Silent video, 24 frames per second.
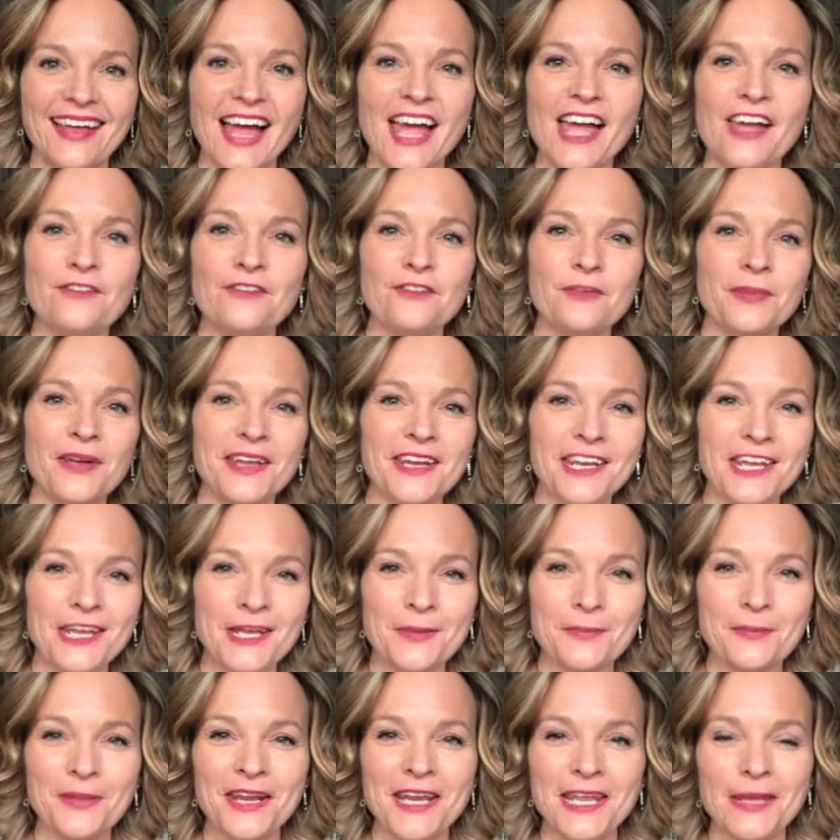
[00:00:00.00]
Hi
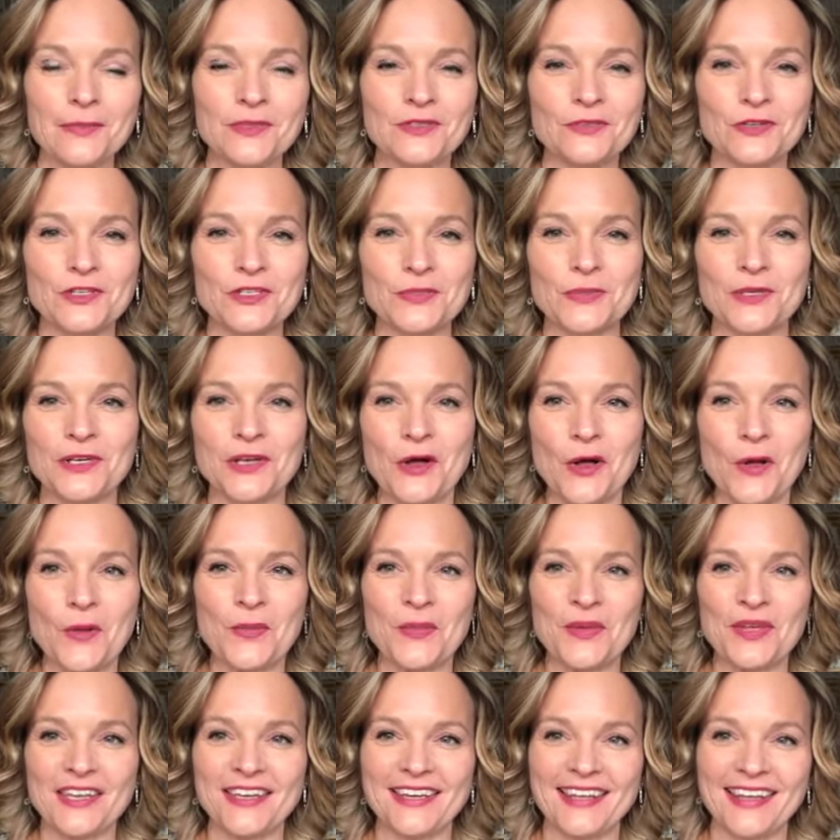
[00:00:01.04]
everybody, my name is Rose Marie
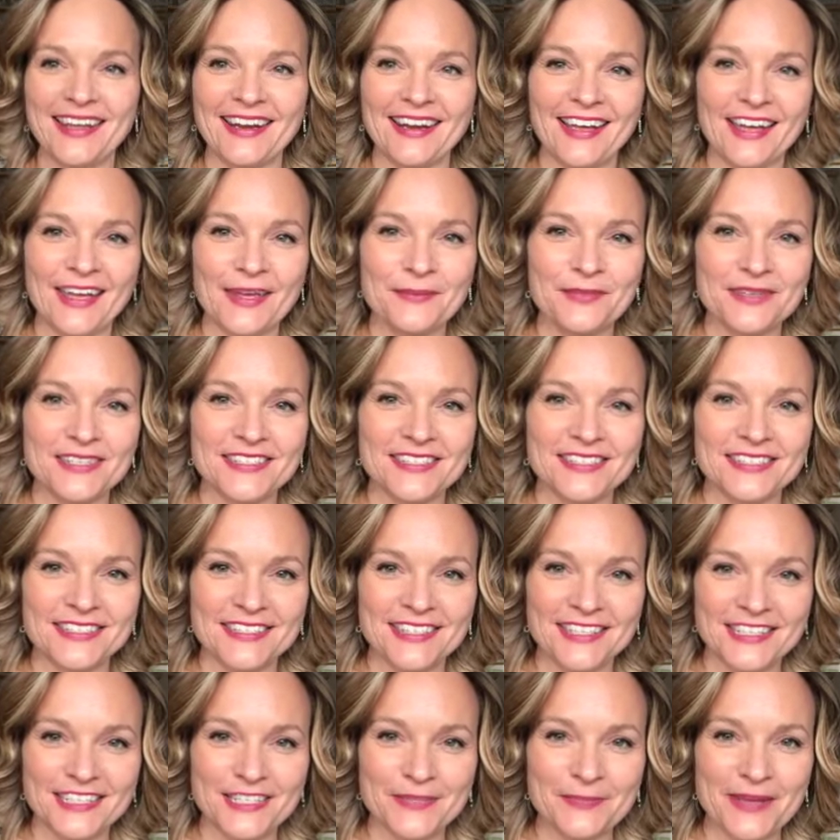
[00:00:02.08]
Coleman and I'm an
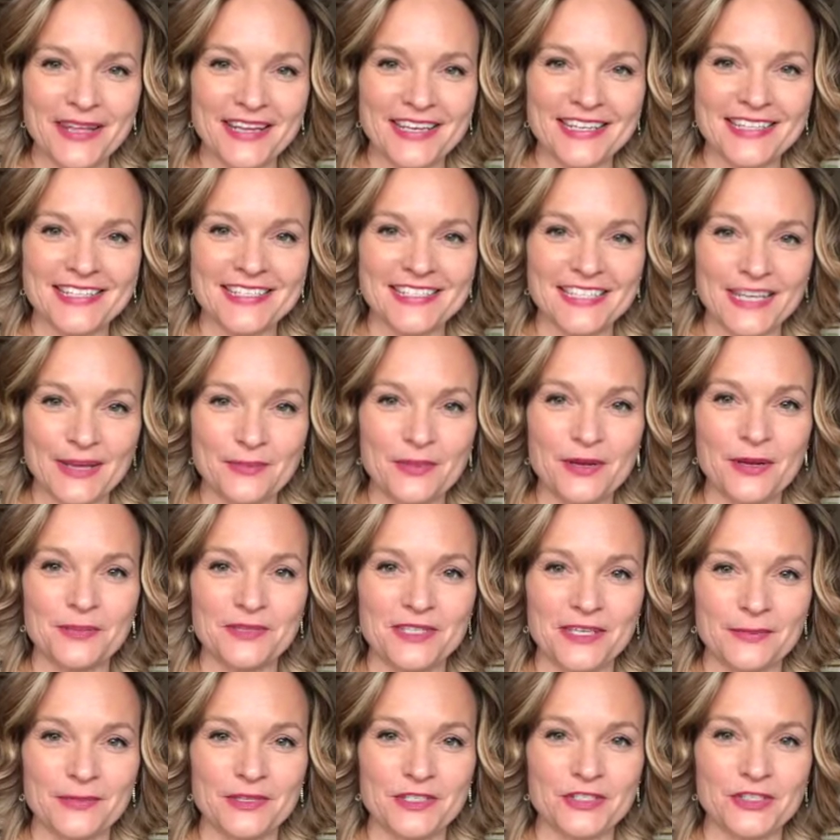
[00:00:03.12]
independent Stampin' Up!
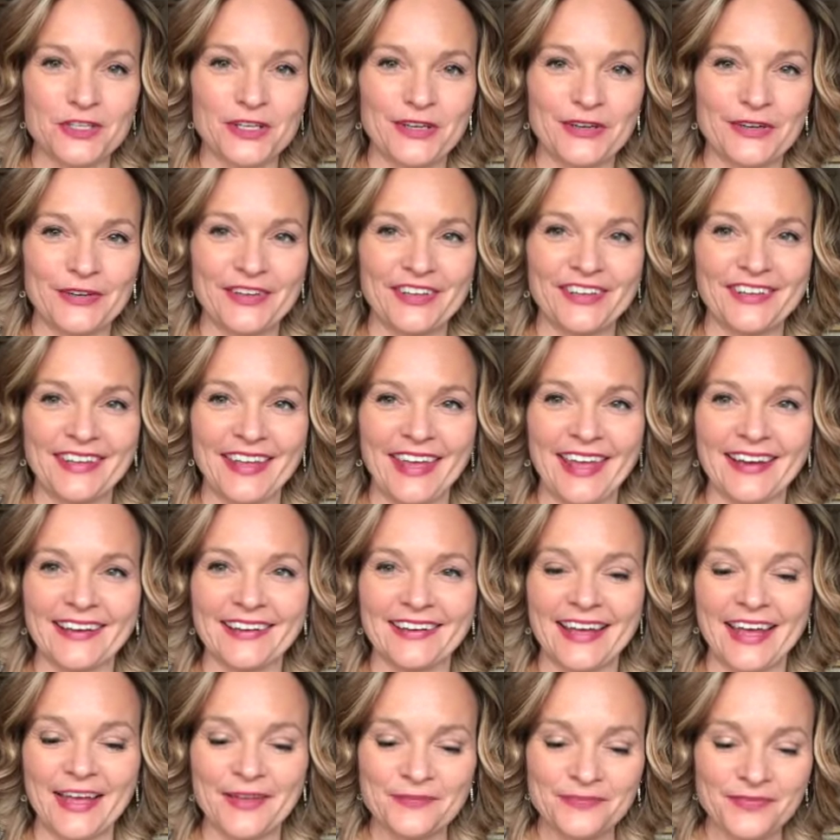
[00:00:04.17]
Demonstrator in
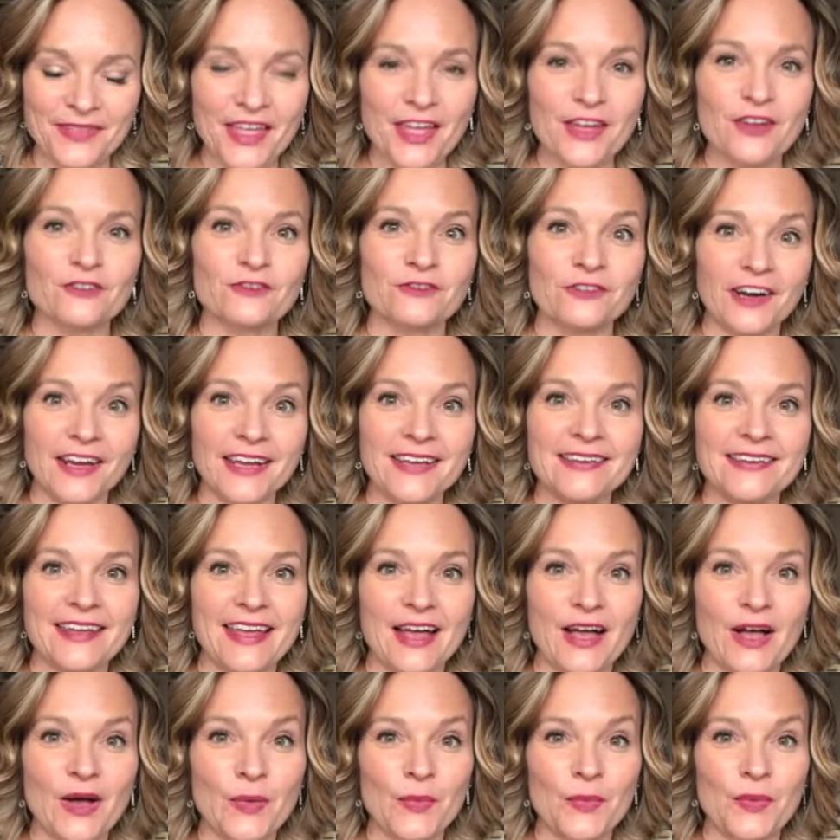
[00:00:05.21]
Canada. Right
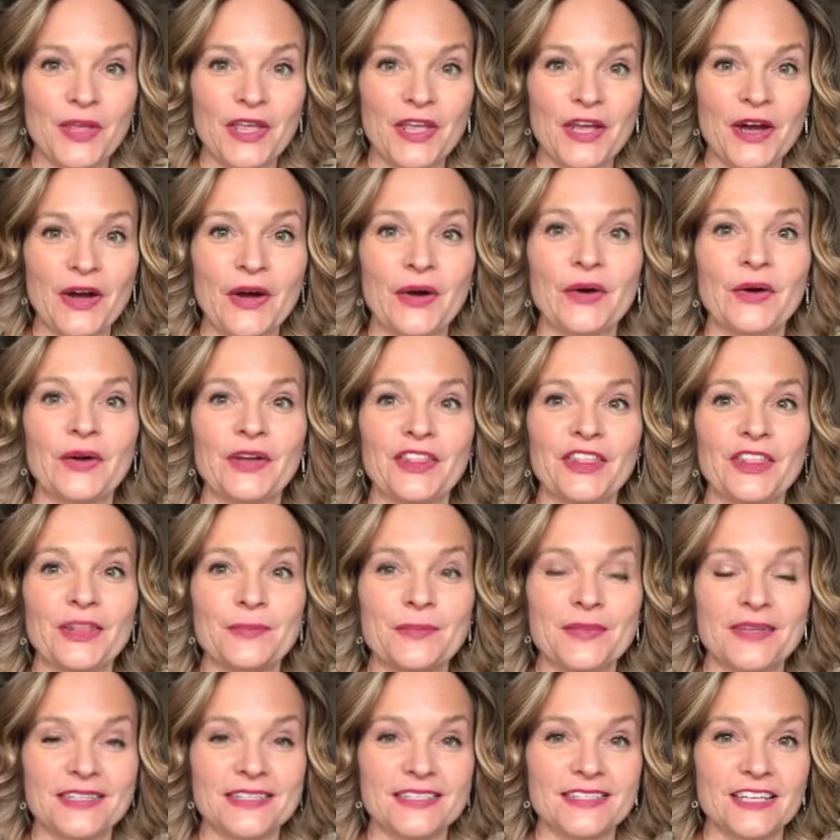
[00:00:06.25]
now we are in the
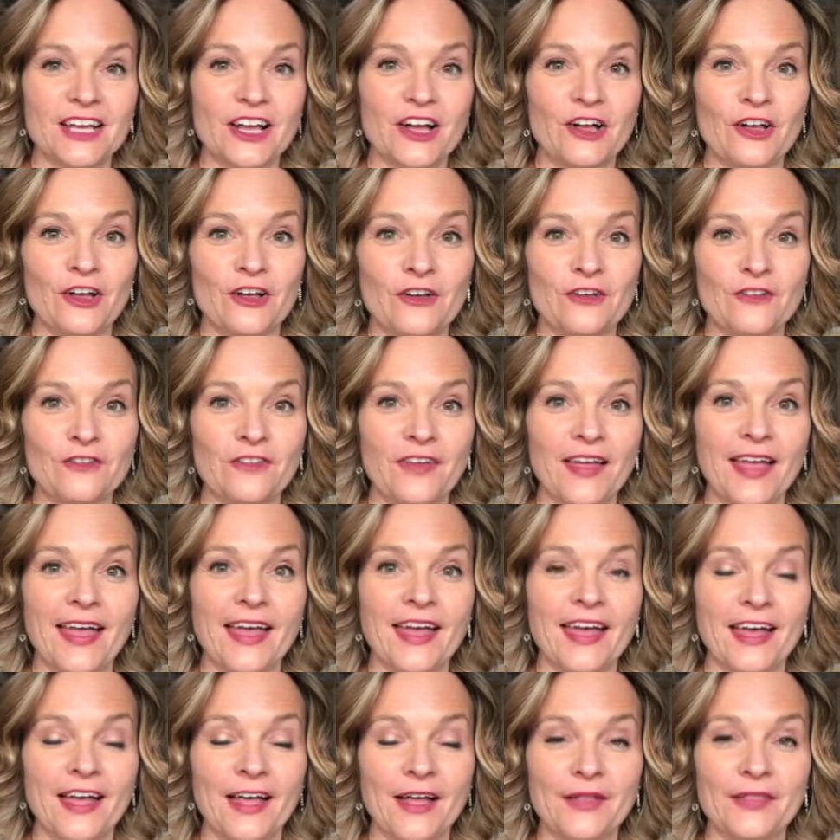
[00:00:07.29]
midst of
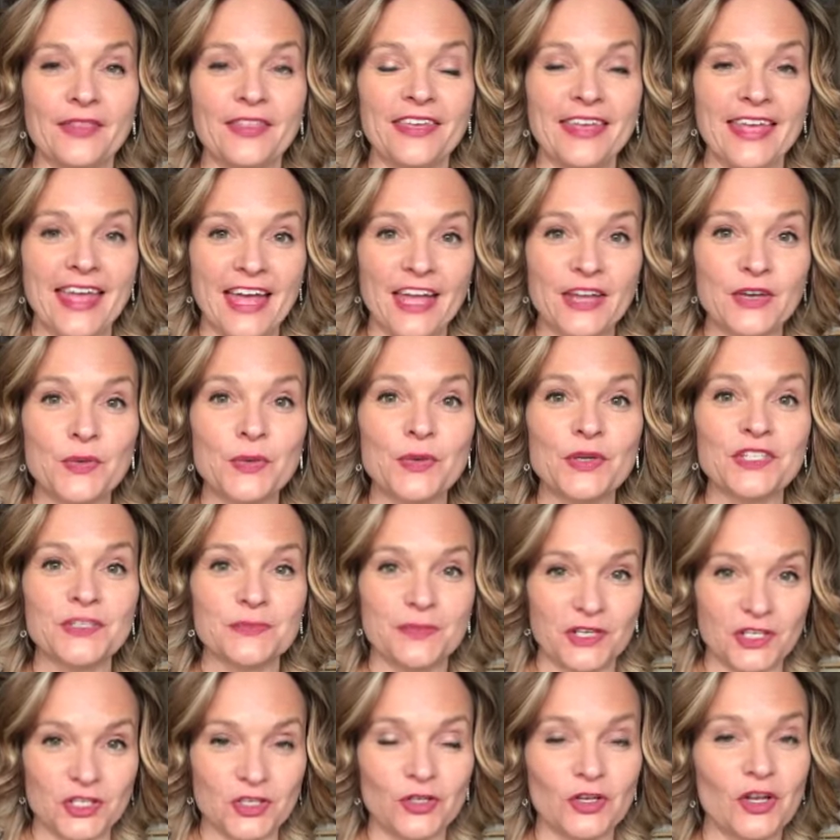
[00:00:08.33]
the annual
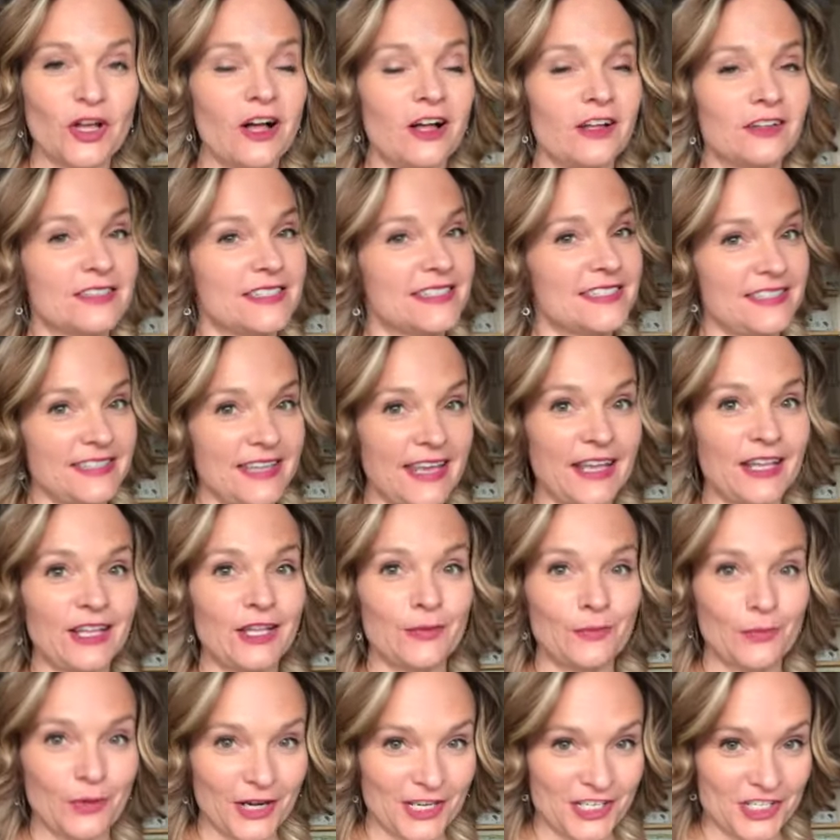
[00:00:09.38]
special called
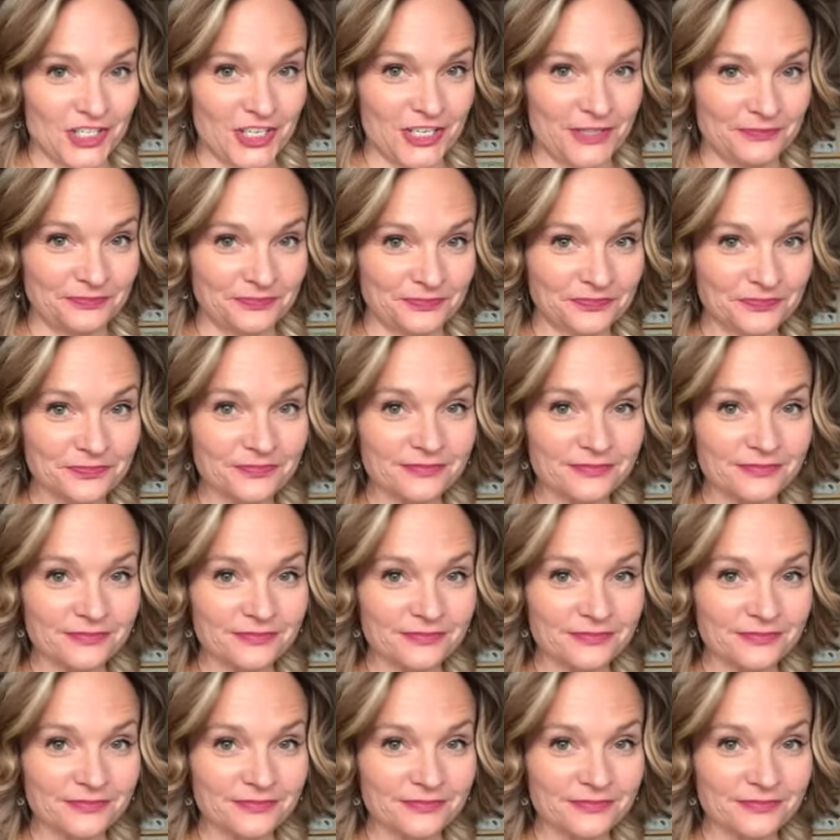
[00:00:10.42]
Sale-A-Bration.